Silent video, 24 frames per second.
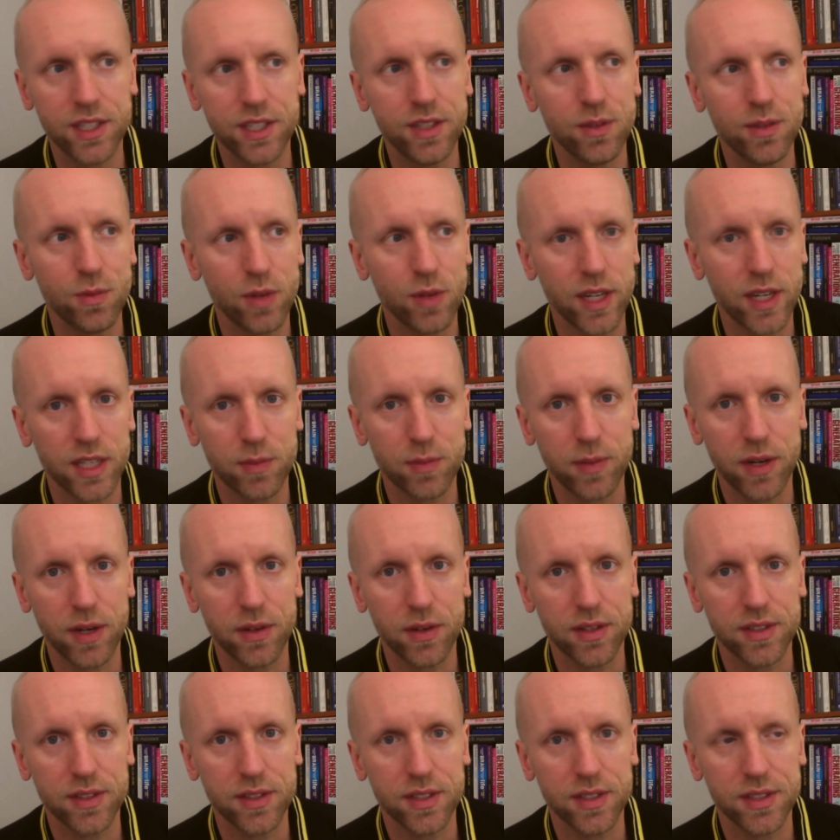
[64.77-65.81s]
one
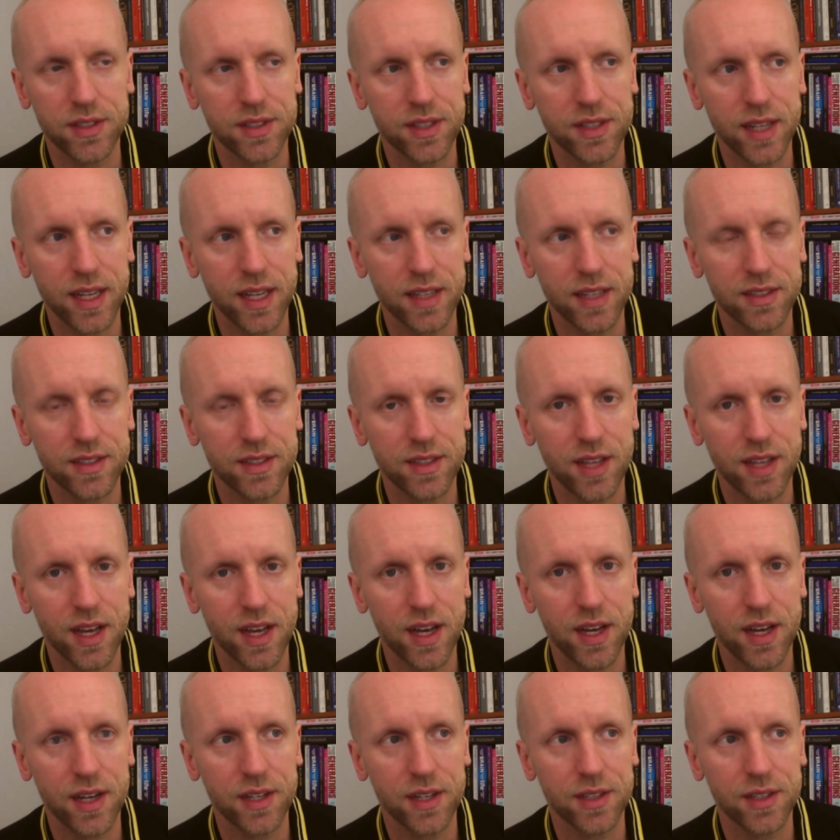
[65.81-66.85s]
experiences is
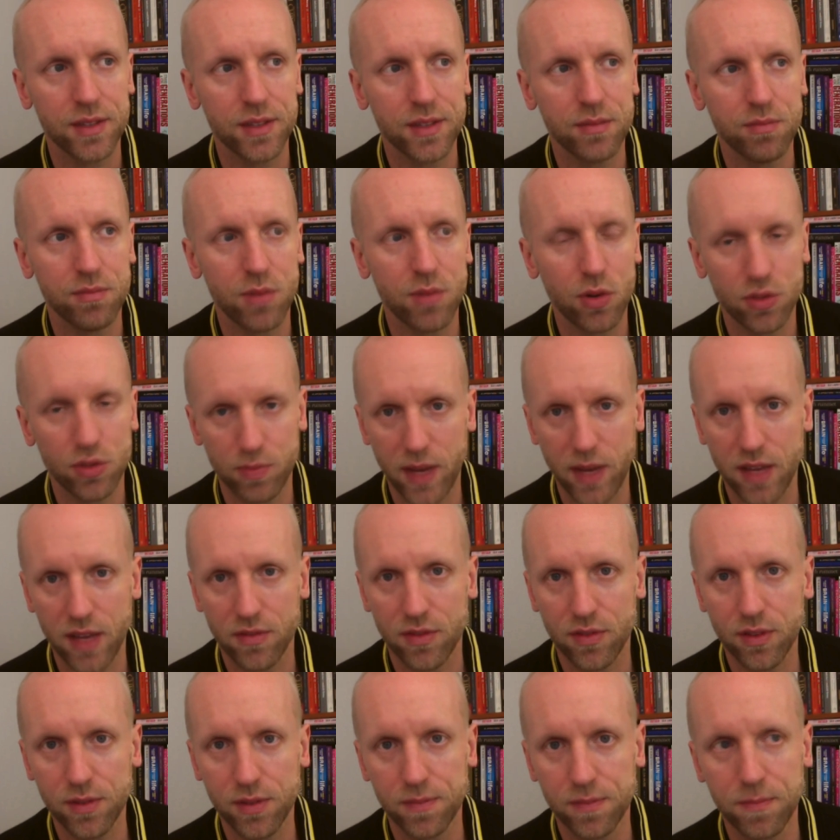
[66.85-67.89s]
the most
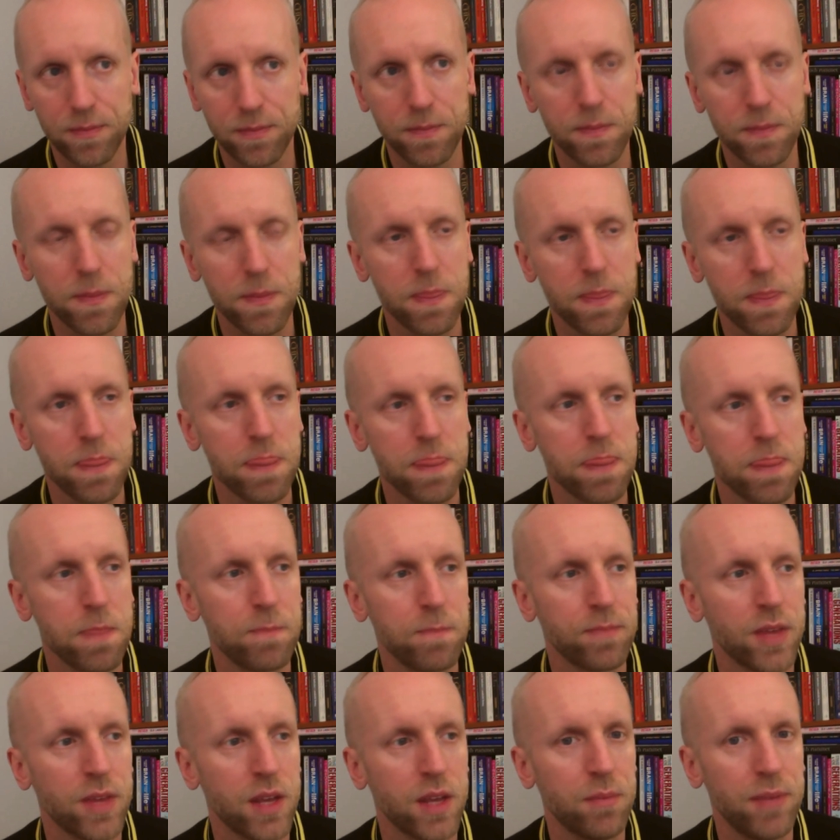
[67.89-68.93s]
painful,
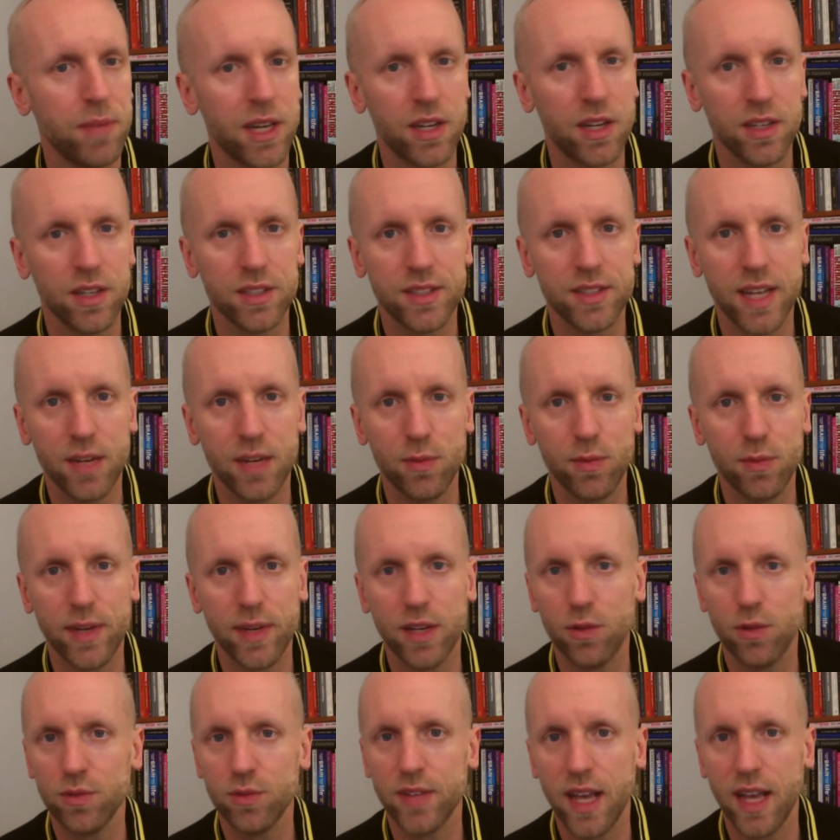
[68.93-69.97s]
because then we
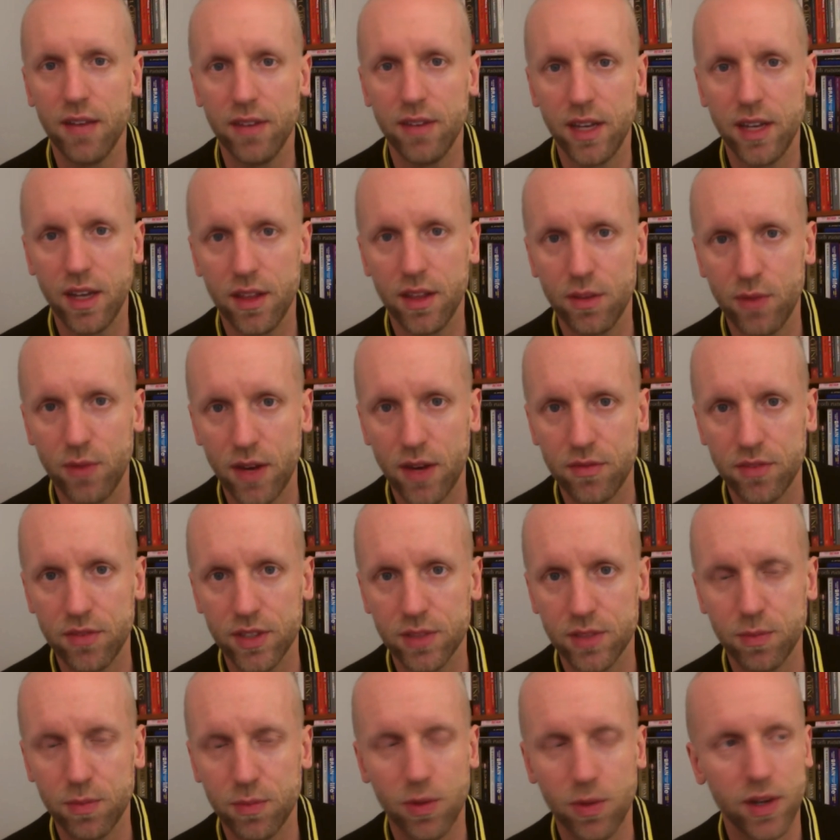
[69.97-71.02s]
don't have any other reference
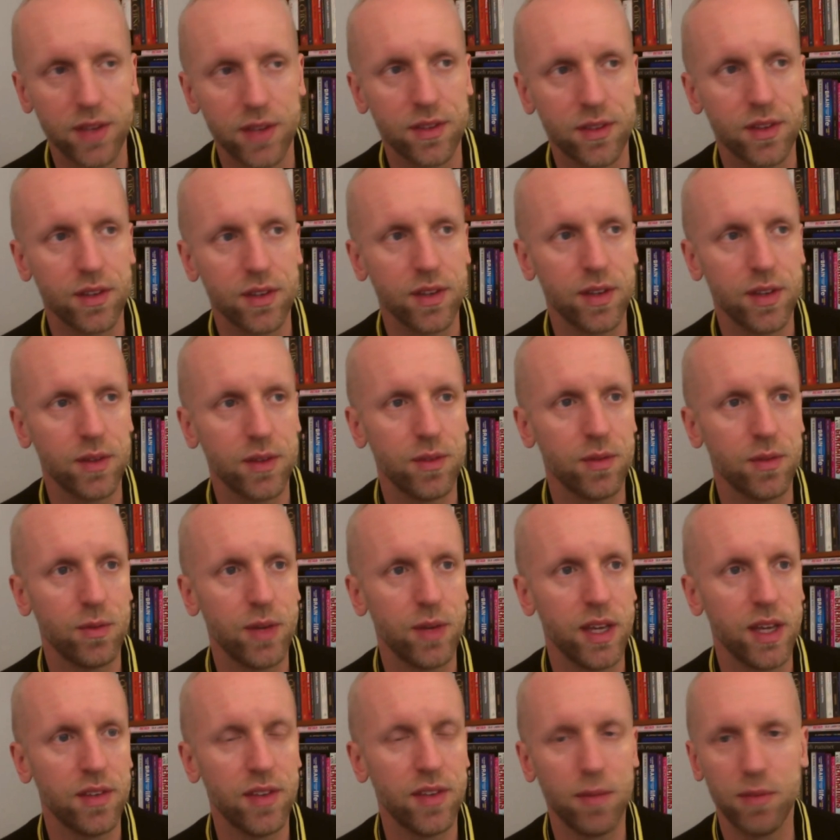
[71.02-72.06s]
point.
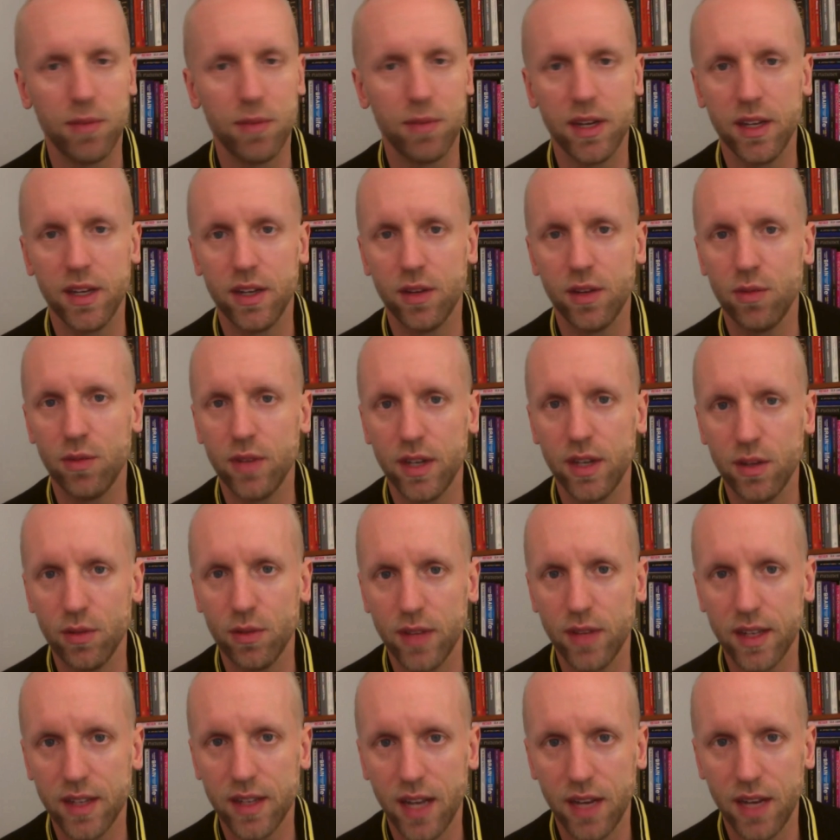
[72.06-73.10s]
We simply only know
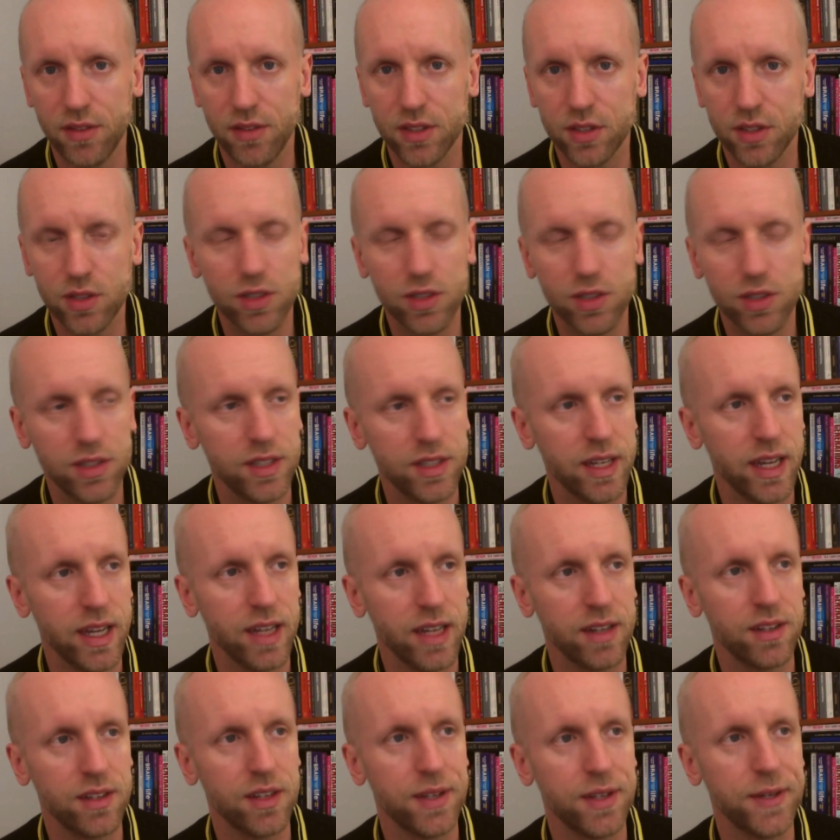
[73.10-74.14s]
that life is good
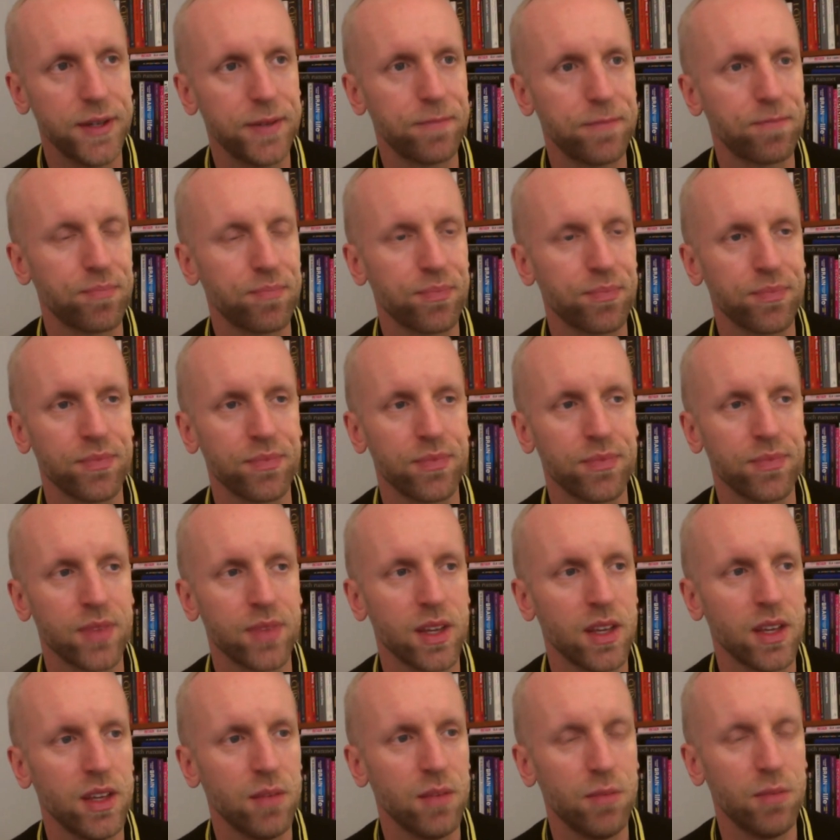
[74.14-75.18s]
and
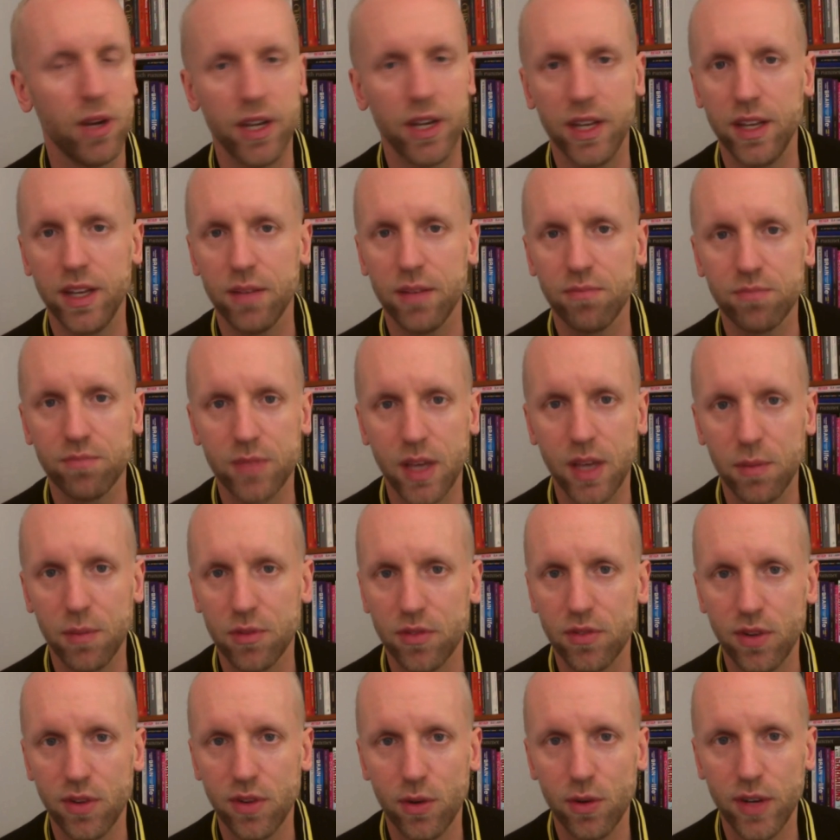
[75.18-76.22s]
money
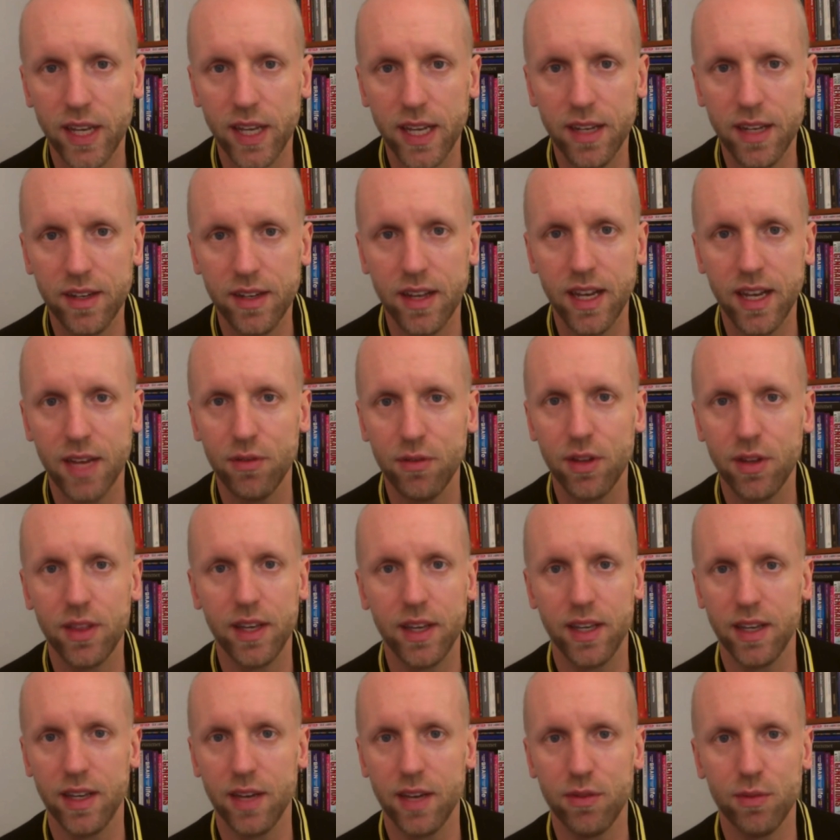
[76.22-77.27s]
keeps flowing in and
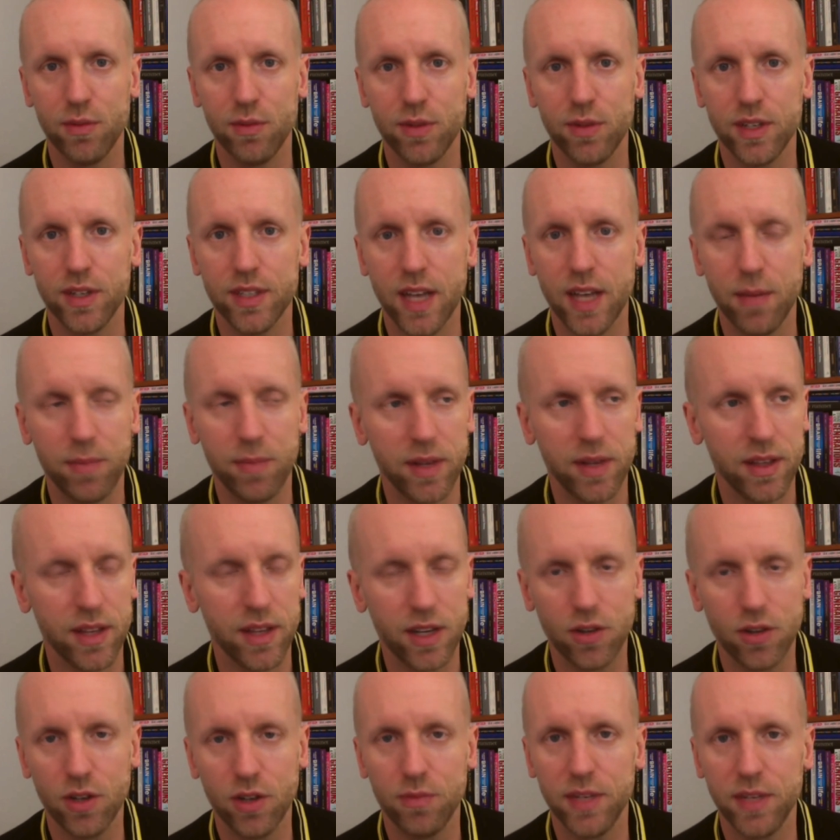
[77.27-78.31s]
everyone is happy and the
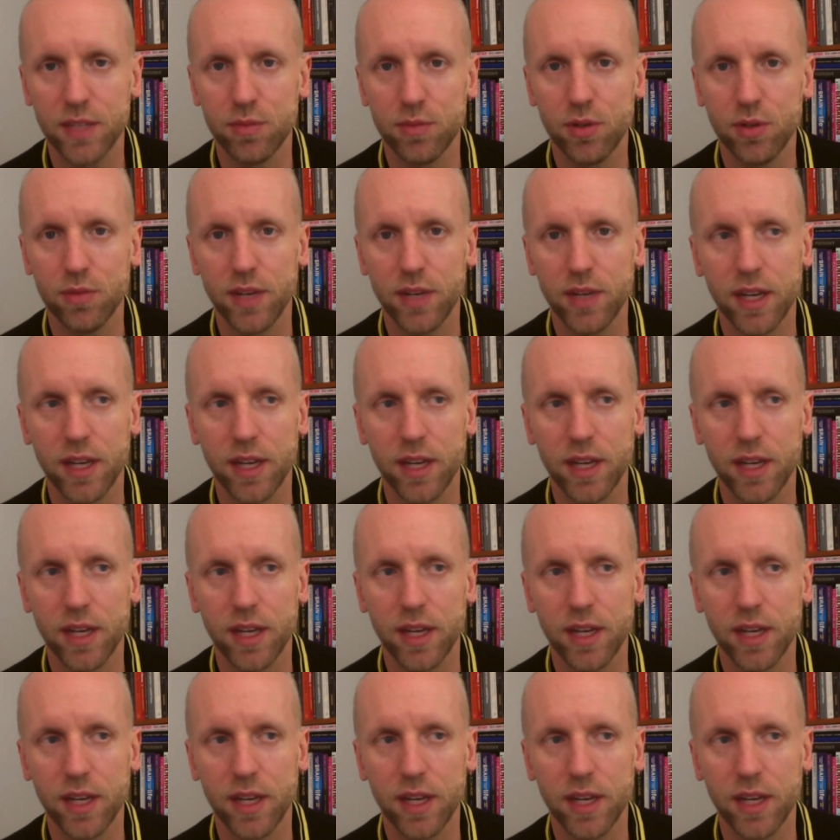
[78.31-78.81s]
economy is booming.